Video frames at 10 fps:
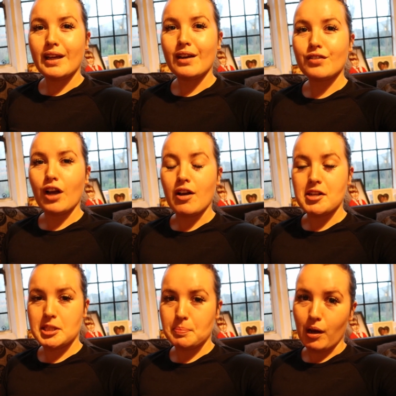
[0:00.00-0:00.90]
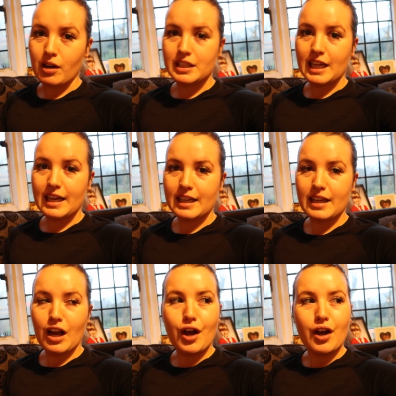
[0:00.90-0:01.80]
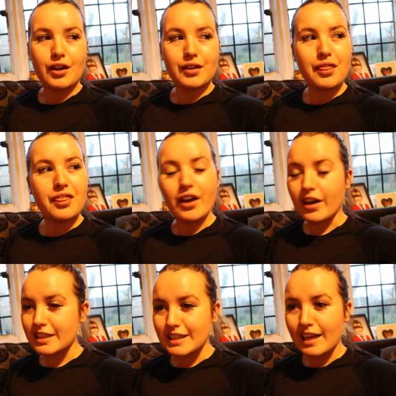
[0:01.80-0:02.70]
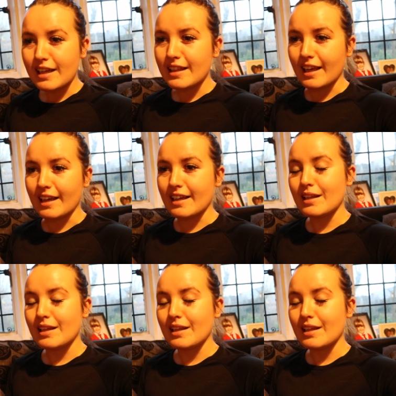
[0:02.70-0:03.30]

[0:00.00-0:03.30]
have got a spa day on Thursday, I think,